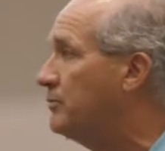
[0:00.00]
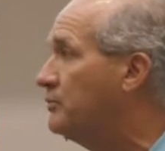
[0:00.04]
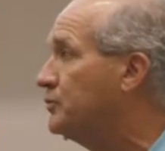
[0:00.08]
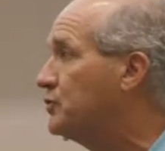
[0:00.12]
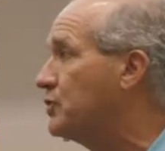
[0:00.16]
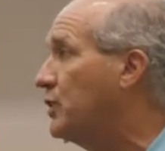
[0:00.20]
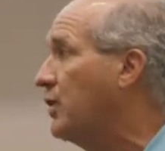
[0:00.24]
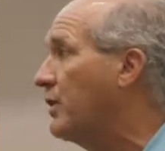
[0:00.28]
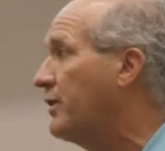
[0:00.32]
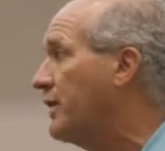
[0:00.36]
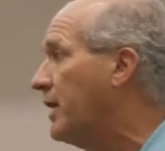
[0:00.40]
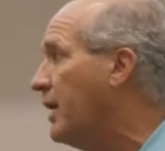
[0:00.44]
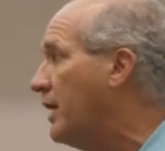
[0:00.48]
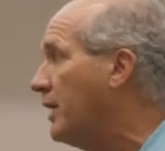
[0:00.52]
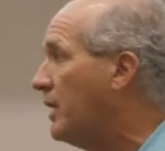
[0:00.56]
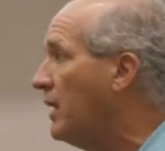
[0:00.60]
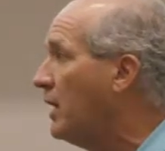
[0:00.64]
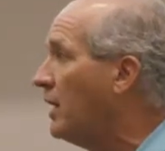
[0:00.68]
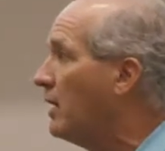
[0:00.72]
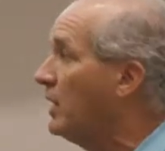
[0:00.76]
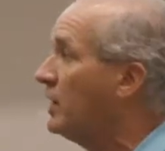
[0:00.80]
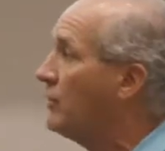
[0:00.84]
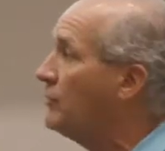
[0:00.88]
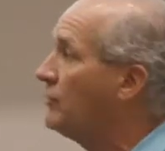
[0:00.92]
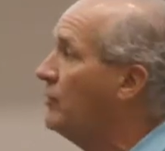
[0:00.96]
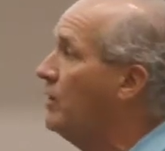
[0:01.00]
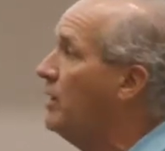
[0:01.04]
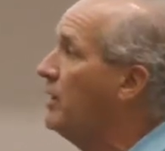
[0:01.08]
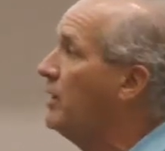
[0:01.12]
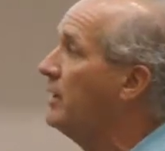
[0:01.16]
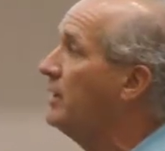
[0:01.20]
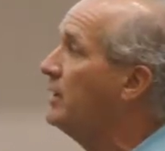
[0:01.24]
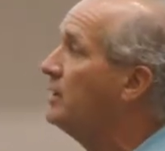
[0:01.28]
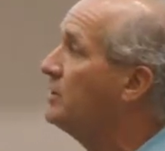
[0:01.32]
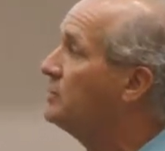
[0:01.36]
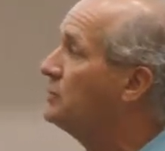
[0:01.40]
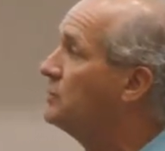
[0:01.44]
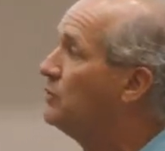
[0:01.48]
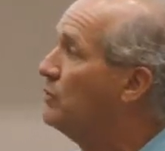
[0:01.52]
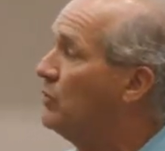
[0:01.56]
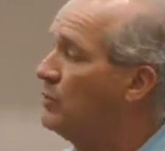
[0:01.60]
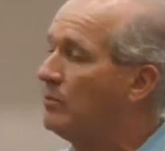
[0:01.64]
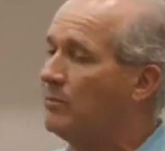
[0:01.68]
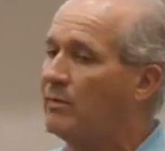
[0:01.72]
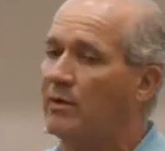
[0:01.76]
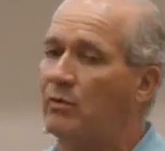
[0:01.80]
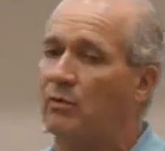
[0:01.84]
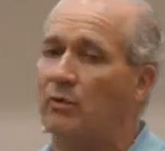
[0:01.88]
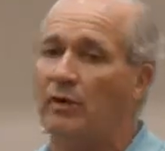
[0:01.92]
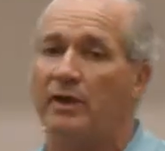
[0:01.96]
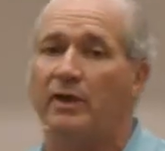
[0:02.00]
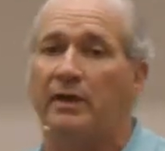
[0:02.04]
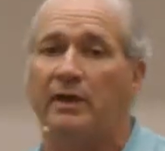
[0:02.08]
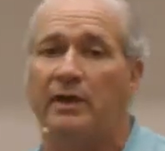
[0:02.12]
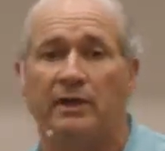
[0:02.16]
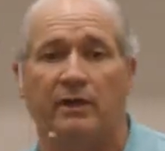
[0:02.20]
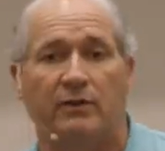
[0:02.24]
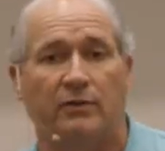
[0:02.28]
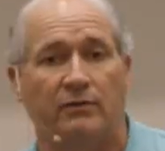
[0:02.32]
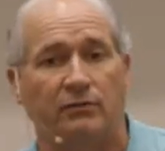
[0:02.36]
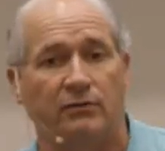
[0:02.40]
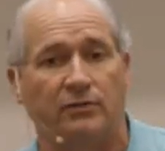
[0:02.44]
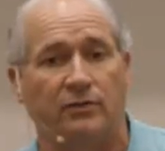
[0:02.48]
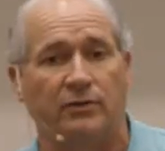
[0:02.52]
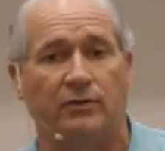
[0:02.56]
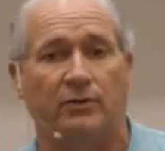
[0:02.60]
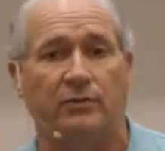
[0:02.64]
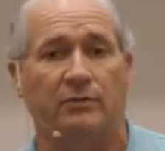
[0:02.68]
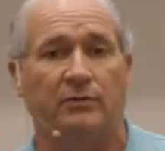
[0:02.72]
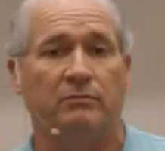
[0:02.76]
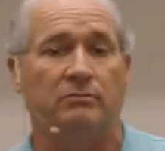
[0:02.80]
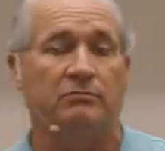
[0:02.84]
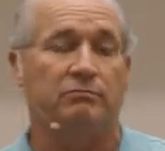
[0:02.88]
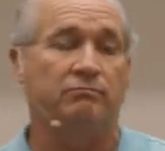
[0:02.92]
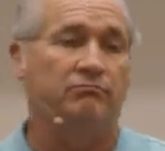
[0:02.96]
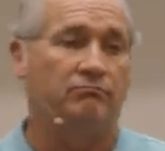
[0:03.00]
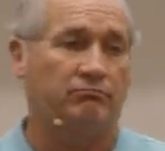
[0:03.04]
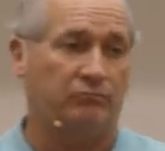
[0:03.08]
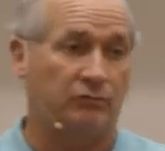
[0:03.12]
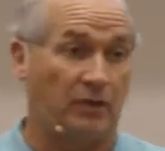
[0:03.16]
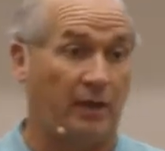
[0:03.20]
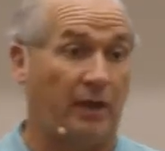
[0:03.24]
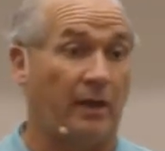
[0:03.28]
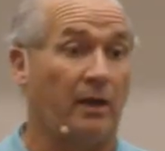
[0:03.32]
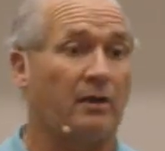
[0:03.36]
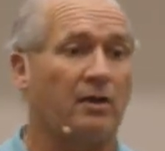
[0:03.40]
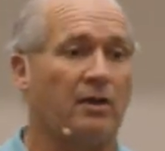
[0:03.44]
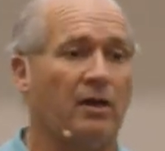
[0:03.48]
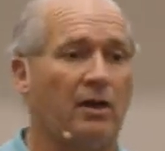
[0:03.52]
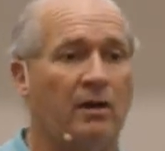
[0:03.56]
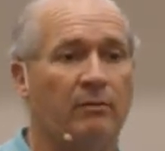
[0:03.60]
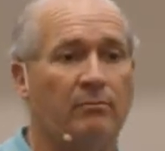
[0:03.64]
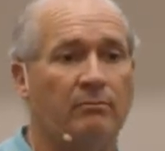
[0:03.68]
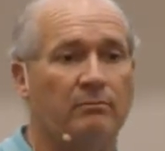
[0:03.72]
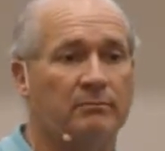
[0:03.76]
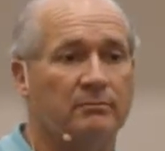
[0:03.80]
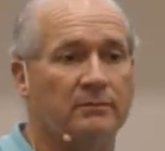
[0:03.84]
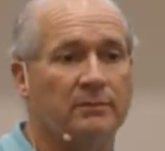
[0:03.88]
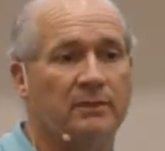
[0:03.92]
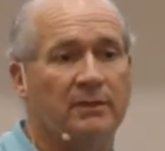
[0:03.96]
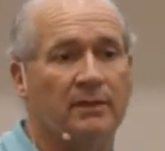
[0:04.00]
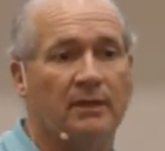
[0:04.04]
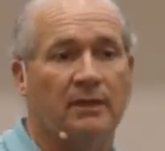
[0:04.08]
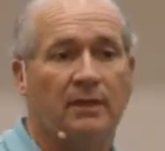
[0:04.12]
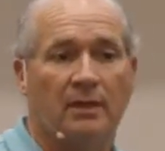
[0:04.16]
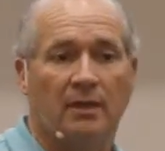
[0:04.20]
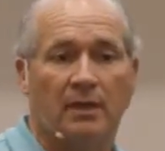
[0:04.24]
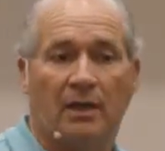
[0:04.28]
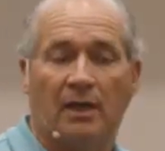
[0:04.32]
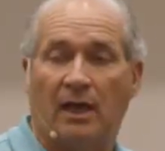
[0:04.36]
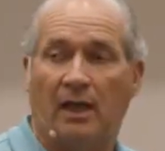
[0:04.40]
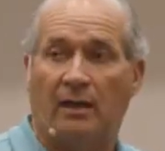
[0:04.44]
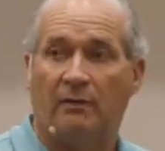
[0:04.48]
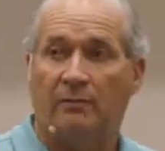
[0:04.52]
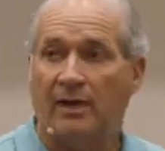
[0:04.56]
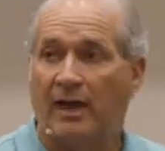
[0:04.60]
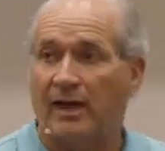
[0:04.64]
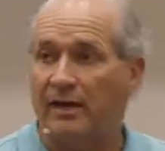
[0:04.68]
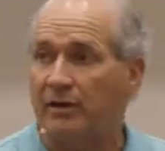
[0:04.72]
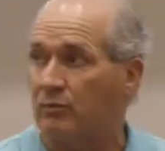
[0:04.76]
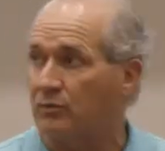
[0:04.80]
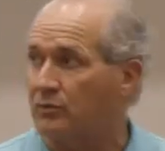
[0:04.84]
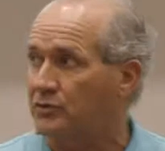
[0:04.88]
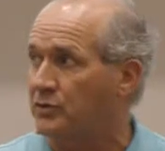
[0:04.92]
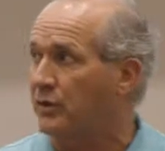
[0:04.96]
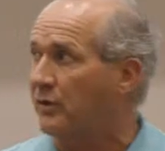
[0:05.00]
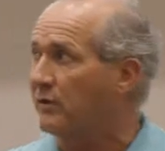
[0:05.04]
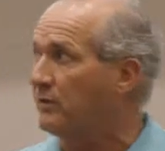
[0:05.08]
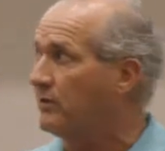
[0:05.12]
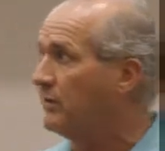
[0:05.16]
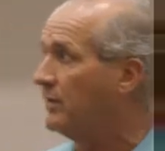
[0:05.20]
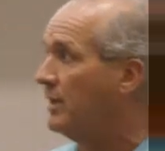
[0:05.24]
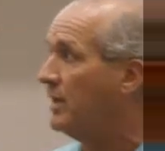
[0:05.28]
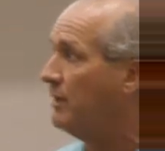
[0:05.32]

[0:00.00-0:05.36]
Started out in electronics, worked my way into telecom. I kind of started in